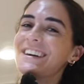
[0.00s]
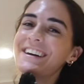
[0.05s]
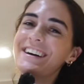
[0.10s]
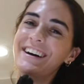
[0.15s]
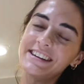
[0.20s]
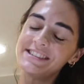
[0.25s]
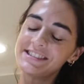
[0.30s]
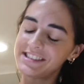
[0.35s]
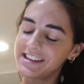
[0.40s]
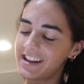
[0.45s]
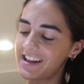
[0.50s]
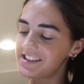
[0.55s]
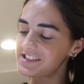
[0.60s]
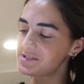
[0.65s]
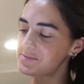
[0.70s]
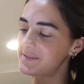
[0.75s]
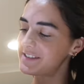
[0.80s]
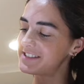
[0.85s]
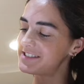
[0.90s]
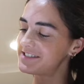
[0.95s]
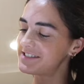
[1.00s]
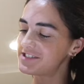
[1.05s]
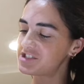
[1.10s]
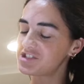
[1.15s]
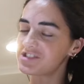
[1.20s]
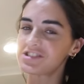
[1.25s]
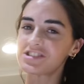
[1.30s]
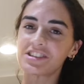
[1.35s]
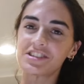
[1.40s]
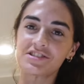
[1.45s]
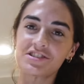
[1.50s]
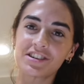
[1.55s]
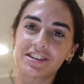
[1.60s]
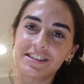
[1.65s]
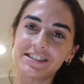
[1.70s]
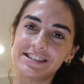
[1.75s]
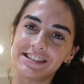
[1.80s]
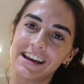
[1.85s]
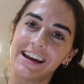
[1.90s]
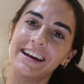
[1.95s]
And today's been just such a
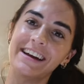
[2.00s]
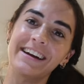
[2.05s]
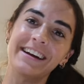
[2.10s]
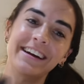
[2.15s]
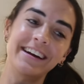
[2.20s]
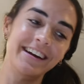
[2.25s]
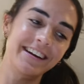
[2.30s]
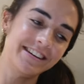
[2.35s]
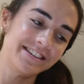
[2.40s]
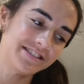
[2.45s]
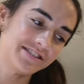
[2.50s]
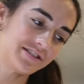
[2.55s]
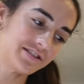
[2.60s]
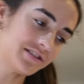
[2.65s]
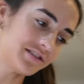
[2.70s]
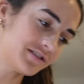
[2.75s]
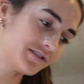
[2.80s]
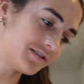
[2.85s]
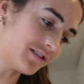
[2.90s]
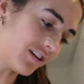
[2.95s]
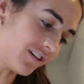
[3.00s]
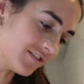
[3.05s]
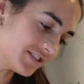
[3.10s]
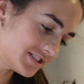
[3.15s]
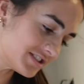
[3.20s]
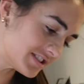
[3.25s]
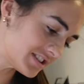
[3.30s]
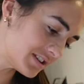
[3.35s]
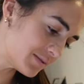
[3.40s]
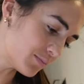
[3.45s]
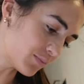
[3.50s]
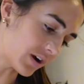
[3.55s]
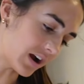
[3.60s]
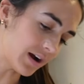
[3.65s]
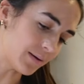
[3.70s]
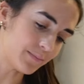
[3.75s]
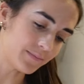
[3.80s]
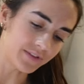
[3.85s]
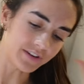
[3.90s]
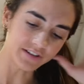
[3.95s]
good day. So obviously
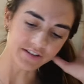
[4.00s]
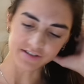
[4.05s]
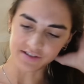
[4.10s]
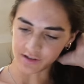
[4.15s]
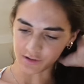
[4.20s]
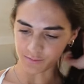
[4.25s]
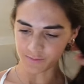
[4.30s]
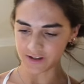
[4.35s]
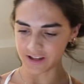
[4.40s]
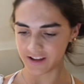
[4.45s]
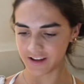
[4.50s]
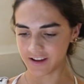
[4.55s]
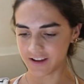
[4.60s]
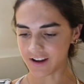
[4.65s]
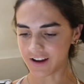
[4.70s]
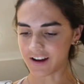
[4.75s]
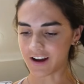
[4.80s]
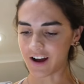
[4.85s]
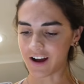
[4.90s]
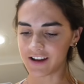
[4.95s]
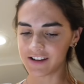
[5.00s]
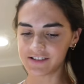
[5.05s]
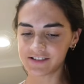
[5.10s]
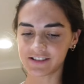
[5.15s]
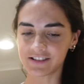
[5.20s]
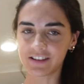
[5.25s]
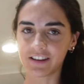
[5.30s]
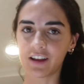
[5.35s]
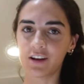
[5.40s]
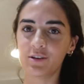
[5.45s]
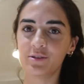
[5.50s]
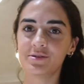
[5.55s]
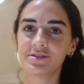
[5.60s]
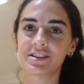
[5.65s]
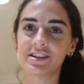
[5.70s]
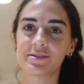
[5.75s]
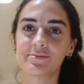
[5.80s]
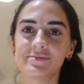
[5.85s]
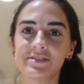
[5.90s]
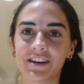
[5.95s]
prep, there's so many highs and
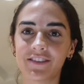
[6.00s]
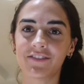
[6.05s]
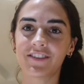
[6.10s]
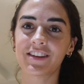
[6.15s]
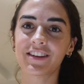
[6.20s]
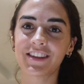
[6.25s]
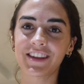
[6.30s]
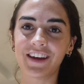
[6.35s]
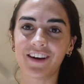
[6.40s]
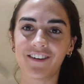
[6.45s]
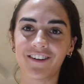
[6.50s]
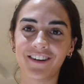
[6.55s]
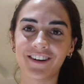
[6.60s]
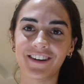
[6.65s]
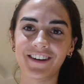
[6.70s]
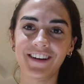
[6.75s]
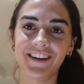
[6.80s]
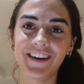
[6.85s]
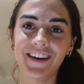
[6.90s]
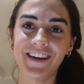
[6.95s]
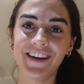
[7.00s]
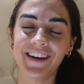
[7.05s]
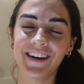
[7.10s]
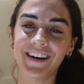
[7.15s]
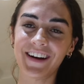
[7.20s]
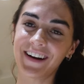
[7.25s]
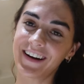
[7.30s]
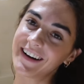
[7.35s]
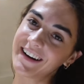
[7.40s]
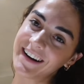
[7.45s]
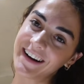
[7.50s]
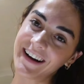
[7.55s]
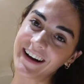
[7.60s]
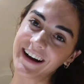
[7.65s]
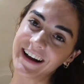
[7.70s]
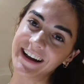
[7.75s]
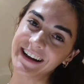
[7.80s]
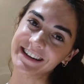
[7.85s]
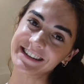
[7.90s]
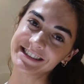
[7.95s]
lows and I'm definitely on a
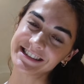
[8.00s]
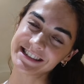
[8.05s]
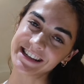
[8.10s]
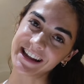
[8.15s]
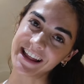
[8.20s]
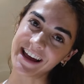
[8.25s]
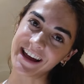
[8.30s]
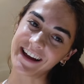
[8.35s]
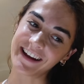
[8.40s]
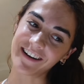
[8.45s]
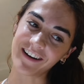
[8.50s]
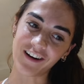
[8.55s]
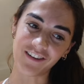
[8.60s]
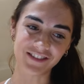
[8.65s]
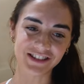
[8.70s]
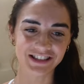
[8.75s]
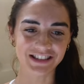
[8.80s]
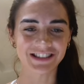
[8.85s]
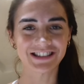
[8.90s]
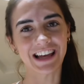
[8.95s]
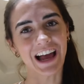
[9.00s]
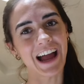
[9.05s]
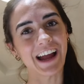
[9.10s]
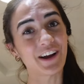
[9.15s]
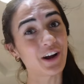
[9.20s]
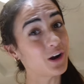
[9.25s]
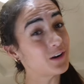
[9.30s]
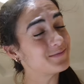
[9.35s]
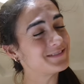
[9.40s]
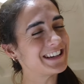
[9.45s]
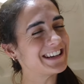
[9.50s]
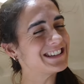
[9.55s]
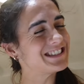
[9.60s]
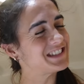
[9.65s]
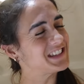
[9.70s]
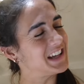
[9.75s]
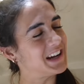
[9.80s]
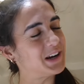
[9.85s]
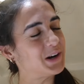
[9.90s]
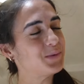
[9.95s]
high today. Obviously it's a high carb day,
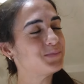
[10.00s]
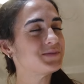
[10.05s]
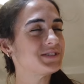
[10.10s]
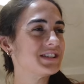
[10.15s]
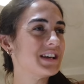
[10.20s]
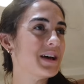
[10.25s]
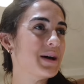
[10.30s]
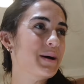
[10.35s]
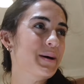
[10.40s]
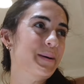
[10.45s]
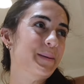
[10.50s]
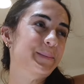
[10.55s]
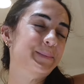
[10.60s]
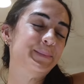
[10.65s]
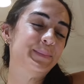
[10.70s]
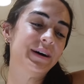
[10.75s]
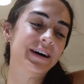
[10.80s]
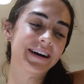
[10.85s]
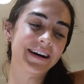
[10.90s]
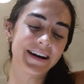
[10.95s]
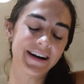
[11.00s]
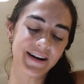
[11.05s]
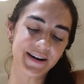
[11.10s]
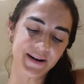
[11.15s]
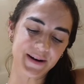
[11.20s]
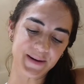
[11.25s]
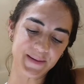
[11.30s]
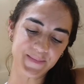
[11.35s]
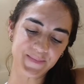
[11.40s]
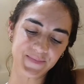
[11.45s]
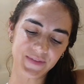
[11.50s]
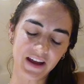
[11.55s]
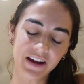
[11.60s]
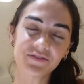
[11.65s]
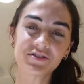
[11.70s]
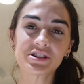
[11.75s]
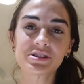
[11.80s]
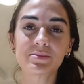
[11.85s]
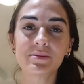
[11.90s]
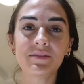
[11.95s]
so that helps. But
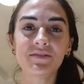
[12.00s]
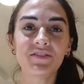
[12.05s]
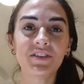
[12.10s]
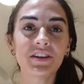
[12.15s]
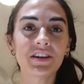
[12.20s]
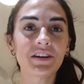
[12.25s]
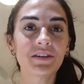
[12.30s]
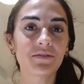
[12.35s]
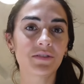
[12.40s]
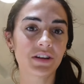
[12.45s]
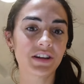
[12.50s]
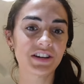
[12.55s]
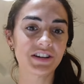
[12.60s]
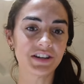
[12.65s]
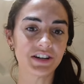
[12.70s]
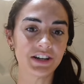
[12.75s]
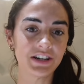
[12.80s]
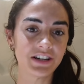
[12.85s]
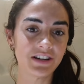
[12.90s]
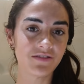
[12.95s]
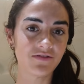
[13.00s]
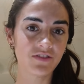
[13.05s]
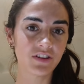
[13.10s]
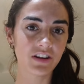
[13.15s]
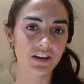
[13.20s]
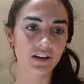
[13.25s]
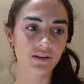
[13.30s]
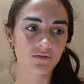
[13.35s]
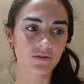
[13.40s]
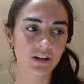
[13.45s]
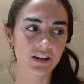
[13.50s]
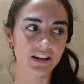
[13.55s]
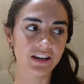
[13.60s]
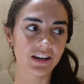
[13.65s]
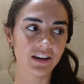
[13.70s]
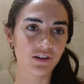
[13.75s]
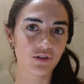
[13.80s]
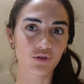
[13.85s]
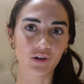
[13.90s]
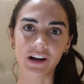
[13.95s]
I've just been feeling really good and feeling
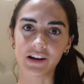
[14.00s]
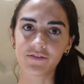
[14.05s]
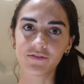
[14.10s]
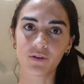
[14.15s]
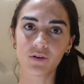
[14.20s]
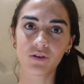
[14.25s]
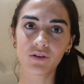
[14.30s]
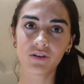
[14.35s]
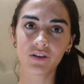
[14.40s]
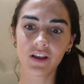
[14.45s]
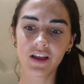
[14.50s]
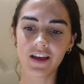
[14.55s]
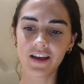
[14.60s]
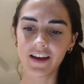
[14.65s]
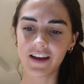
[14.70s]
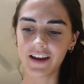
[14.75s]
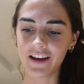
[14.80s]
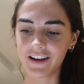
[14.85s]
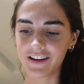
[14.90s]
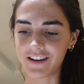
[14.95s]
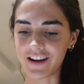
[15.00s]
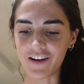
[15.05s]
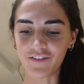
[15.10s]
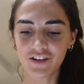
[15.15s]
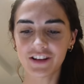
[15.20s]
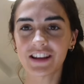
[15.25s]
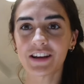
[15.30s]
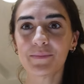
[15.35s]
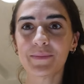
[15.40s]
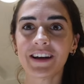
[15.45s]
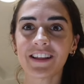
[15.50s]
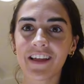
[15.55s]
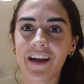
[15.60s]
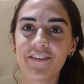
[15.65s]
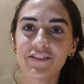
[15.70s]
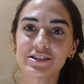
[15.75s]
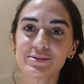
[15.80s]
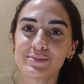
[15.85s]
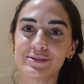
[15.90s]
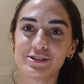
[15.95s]
really grateful. And everything in my
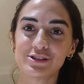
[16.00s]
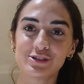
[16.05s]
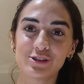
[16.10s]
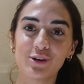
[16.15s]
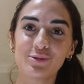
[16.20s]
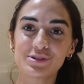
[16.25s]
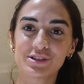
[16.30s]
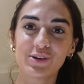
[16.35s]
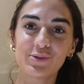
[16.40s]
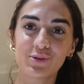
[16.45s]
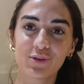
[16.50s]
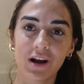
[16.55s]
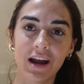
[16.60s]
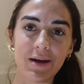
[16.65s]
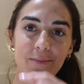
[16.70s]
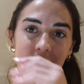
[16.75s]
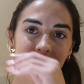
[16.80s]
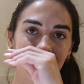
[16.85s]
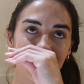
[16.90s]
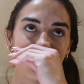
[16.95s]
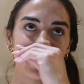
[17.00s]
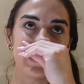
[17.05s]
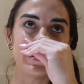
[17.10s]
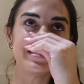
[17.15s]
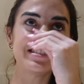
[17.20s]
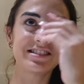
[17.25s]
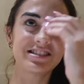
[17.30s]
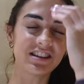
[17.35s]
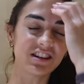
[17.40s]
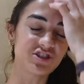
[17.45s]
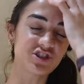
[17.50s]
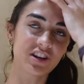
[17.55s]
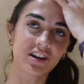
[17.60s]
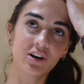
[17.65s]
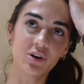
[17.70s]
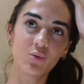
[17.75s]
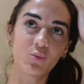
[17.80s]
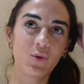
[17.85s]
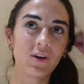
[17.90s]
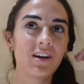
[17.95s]
life has been so, so great, but I've been in such
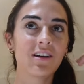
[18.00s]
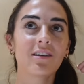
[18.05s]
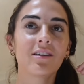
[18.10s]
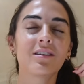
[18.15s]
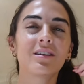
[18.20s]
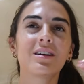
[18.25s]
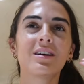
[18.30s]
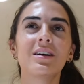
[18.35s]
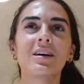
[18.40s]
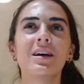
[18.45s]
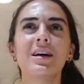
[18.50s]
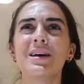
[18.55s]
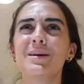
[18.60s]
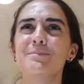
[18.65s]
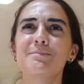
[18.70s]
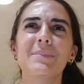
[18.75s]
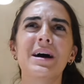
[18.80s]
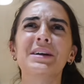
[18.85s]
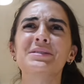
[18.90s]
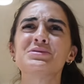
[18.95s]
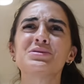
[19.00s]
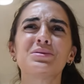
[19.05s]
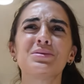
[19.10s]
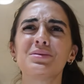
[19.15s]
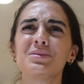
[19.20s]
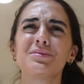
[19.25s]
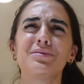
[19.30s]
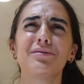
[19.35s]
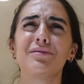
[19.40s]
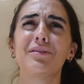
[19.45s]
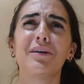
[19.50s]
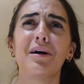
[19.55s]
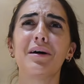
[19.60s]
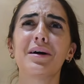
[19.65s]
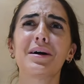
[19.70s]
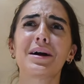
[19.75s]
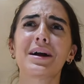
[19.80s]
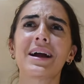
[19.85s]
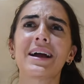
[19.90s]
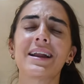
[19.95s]
like a weird mental
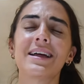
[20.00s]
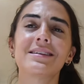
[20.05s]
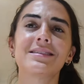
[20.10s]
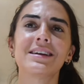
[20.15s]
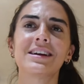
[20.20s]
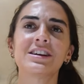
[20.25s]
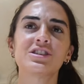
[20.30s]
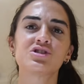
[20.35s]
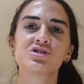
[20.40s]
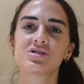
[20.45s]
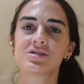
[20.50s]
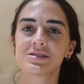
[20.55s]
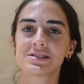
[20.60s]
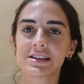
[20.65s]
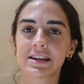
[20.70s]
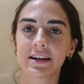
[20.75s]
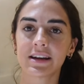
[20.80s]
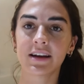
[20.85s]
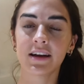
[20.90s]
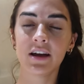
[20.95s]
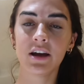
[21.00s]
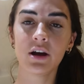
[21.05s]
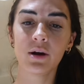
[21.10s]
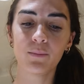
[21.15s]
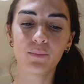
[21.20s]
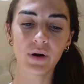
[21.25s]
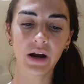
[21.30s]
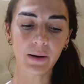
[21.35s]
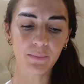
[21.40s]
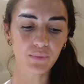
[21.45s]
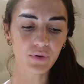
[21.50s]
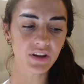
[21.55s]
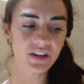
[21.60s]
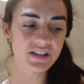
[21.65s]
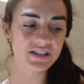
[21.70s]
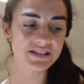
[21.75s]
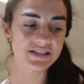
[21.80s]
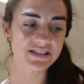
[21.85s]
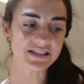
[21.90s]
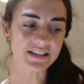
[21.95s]
funk. And I think it's just like prep
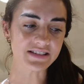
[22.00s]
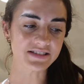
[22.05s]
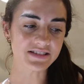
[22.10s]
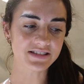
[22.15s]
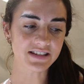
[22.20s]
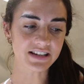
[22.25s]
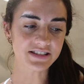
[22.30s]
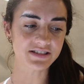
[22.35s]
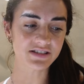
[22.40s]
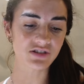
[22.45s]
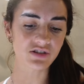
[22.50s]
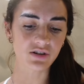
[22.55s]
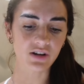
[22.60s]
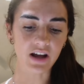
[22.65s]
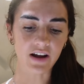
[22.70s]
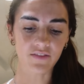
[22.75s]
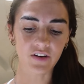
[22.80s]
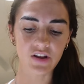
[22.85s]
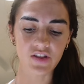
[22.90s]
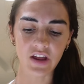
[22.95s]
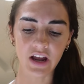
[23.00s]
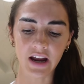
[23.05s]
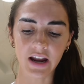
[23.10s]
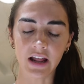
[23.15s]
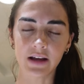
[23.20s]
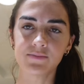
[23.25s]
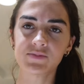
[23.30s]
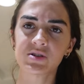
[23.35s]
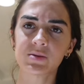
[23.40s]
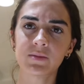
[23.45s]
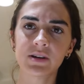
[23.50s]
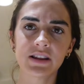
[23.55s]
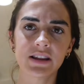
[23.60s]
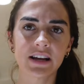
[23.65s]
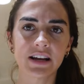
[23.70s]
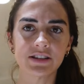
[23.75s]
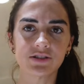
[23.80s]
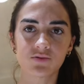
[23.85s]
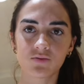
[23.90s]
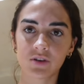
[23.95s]
really desensitizes you to everything. And I'm somebody that
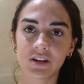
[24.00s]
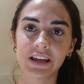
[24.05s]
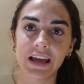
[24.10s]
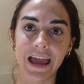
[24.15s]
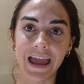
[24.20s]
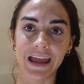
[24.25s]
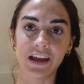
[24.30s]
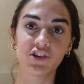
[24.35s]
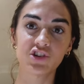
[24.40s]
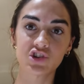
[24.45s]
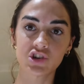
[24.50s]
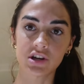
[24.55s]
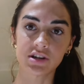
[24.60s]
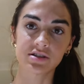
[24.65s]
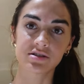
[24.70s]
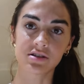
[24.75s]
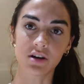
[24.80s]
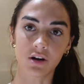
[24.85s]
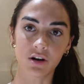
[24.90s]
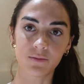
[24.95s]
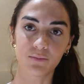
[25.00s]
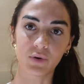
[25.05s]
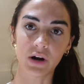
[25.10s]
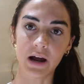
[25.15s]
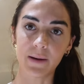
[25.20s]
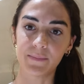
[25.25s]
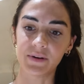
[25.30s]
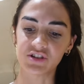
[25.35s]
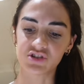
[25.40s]
gets really anxious on prep.